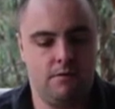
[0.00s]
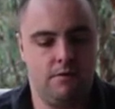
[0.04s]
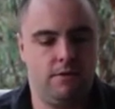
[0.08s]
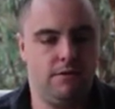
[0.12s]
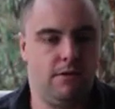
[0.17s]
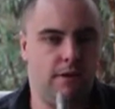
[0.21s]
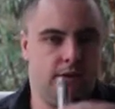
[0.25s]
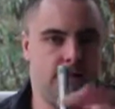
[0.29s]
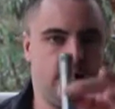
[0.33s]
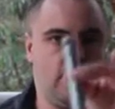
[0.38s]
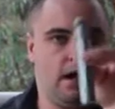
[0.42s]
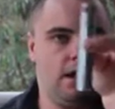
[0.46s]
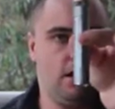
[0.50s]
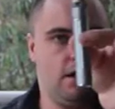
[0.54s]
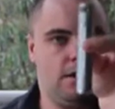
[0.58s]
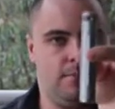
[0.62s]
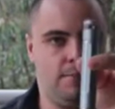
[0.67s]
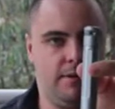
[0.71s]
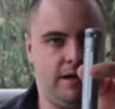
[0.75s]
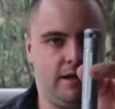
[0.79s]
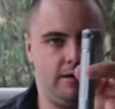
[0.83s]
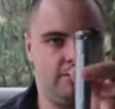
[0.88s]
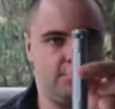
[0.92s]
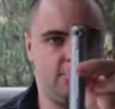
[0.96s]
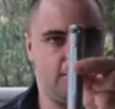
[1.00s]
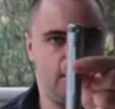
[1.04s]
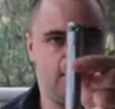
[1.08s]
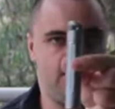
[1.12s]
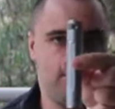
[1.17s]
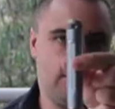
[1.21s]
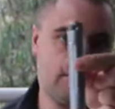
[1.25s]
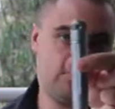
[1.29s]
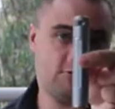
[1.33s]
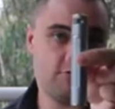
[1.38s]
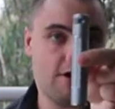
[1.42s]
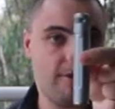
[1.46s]
the color means that if
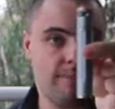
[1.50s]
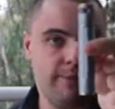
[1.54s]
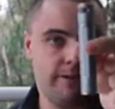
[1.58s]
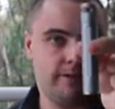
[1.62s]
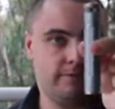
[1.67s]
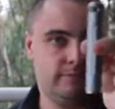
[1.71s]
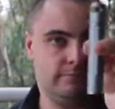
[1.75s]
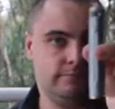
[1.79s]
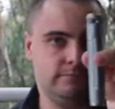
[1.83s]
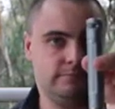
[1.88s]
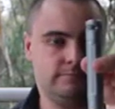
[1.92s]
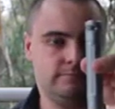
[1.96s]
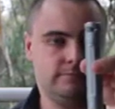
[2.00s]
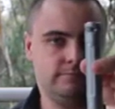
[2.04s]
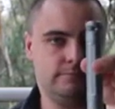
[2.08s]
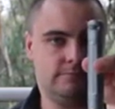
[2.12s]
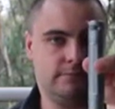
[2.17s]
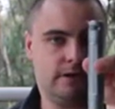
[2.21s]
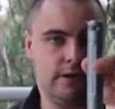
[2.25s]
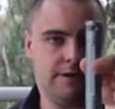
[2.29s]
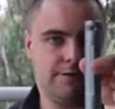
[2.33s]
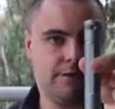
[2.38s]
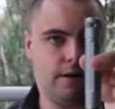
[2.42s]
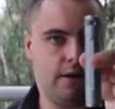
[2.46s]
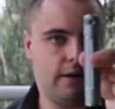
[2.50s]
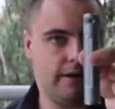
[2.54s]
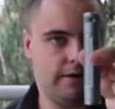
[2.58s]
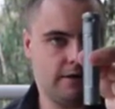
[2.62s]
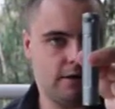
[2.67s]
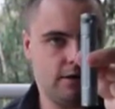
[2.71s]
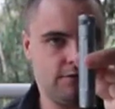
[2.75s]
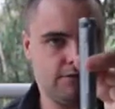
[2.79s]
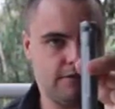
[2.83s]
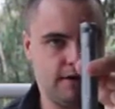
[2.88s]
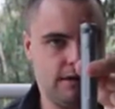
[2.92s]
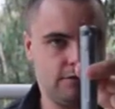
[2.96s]
I drop it and the light
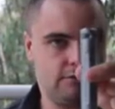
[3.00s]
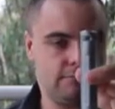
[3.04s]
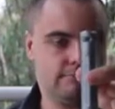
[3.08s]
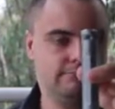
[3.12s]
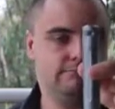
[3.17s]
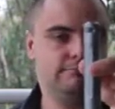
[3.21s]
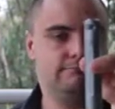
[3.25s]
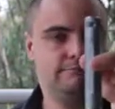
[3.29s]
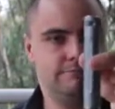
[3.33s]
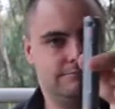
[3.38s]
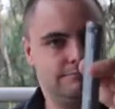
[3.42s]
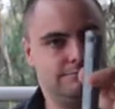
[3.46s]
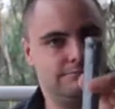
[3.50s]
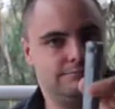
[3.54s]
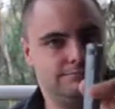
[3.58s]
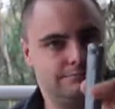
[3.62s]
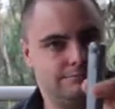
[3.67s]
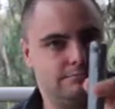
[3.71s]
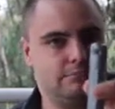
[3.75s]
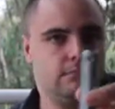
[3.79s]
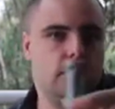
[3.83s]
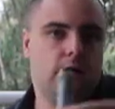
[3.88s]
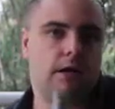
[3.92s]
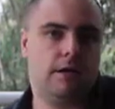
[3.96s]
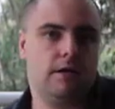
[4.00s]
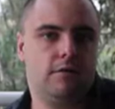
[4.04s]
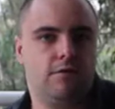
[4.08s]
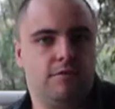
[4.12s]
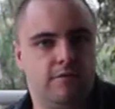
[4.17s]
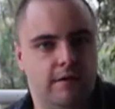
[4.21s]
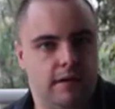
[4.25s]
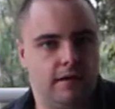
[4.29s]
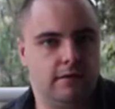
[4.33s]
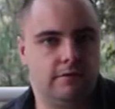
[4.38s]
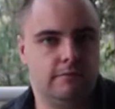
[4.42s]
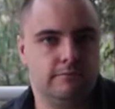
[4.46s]
goes out, I can
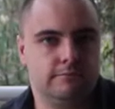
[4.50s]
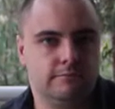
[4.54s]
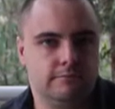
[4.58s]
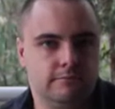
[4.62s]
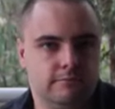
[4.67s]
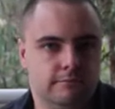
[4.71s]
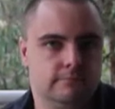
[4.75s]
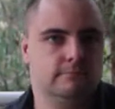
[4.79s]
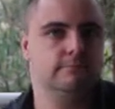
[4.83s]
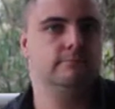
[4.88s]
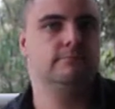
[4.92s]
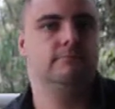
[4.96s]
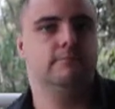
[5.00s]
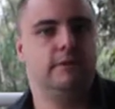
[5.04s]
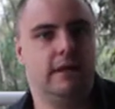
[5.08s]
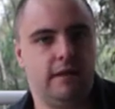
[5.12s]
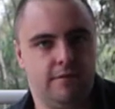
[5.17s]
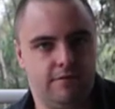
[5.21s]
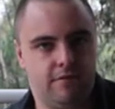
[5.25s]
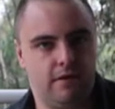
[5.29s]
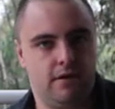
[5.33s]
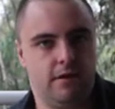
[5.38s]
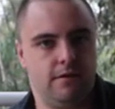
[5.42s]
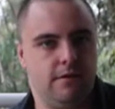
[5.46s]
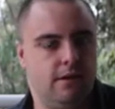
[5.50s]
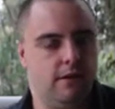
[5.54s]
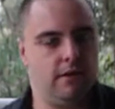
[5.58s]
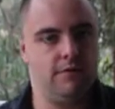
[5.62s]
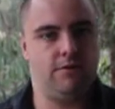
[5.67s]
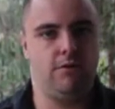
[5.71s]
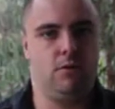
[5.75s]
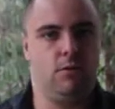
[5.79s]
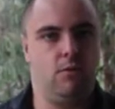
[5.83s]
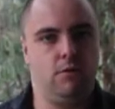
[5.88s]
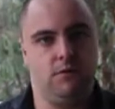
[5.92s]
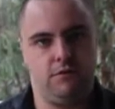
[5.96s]
see it easier than
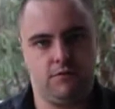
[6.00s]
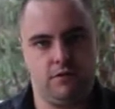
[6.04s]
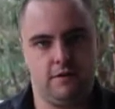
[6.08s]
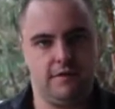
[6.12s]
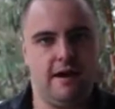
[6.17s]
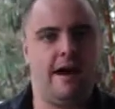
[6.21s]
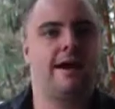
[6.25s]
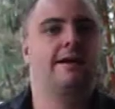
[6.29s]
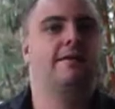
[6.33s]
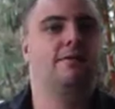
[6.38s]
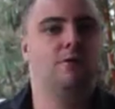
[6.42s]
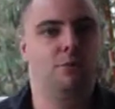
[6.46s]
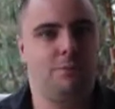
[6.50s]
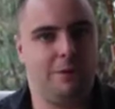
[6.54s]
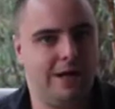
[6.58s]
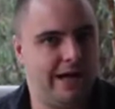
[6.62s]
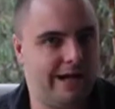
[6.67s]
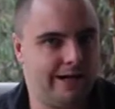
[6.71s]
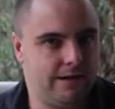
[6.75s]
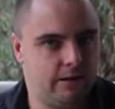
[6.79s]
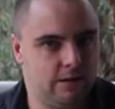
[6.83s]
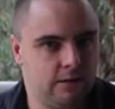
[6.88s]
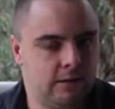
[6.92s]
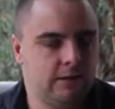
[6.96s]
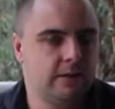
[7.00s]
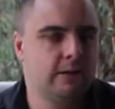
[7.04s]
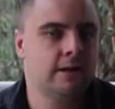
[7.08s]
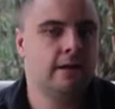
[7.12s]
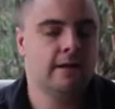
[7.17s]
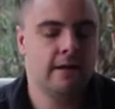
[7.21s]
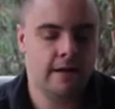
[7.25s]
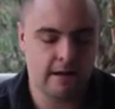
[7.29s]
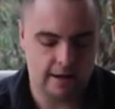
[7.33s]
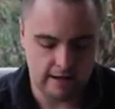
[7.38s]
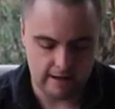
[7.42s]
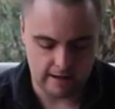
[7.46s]
if it was the tactical black.
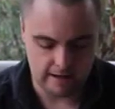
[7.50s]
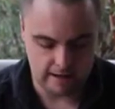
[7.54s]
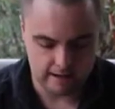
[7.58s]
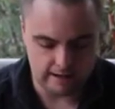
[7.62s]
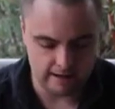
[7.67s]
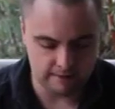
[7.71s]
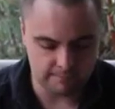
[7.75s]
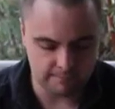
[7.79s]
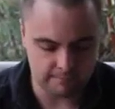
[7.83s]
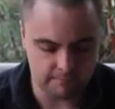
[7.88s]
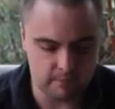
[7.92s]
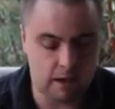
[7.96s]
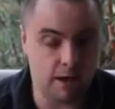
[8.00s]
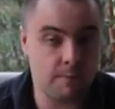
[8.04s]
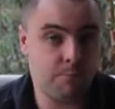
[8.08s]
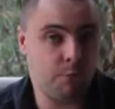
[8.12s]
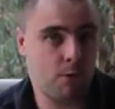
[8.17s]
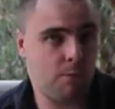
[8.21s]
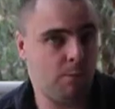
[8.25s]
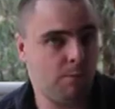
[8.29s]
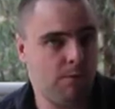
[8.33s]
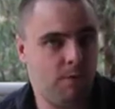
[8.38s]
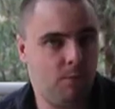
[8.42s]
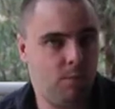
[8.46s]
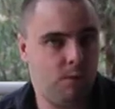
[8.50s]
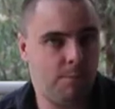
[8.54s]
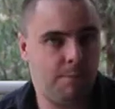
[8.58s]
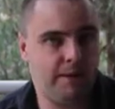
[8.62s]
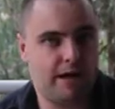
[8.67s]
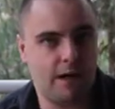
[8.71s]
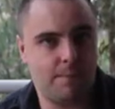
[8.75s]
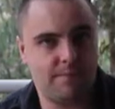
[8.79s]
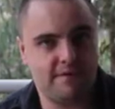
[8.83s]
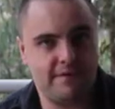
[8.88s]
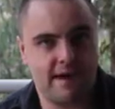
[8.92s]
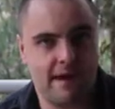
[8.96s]
I probably will
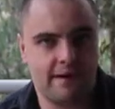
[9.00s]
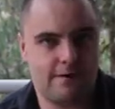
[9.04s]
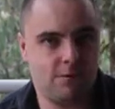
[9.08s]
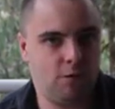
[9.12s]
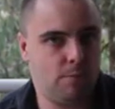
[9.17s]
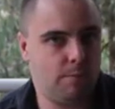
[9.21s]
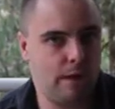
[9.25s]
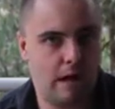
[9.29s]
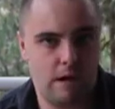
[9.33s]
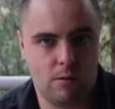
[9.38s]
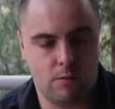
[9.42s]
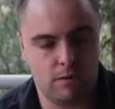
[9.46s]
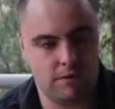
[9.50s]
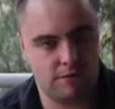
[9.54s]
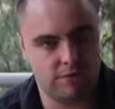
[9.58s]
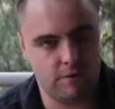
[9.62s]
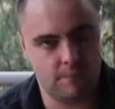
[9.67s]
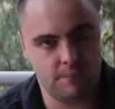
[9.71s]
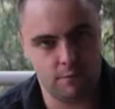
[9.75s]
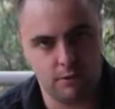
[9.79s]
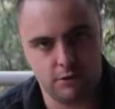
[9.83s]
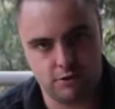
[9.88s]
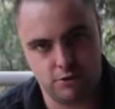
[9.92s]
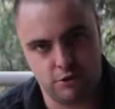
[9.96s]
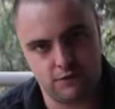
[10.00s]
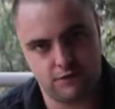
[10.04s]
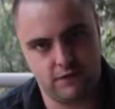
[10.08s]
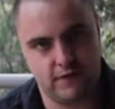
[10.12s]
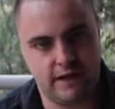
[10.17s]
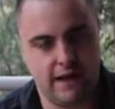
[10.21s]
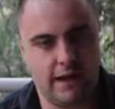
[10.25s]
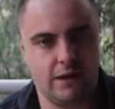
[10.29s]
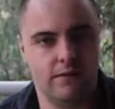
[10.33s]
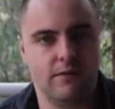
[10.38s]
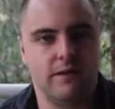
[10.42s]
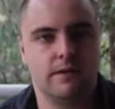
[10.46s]
pick up a tactical black one at some point just for the
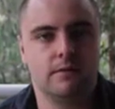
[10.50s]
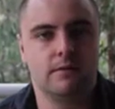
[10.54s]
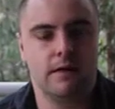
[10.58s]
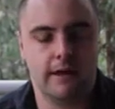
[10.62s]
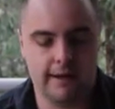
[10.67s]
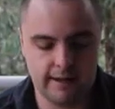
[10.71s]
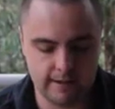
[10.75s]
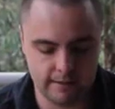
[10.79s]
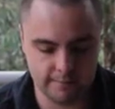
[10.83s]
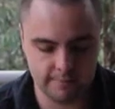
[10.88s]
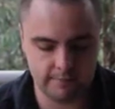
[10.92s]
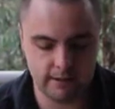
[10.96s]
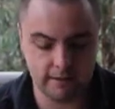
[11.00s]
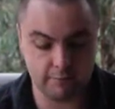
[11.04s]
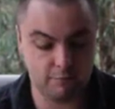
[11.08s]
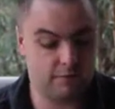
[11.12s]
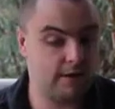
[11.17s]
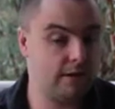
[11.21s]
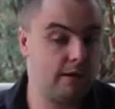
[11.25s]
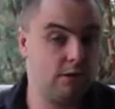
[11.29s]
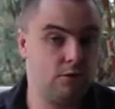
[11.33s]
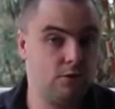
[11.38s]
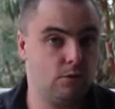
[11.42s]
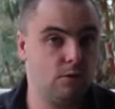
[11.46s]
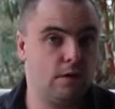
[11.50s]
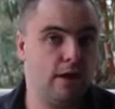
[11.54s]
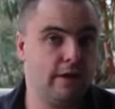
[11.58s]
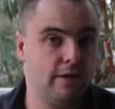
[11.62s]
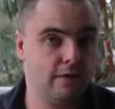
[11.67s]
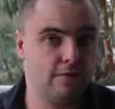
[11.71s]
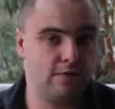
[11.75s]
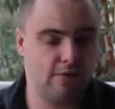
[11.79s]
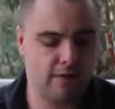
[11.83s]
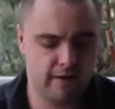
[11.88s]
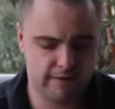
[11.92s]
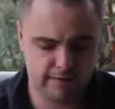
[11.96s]
hell of it. I really do like
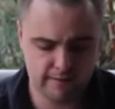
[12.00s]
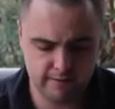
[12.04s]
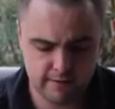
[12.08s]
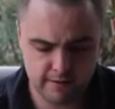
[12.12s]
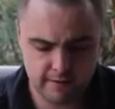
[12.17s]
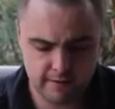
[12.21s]
this light,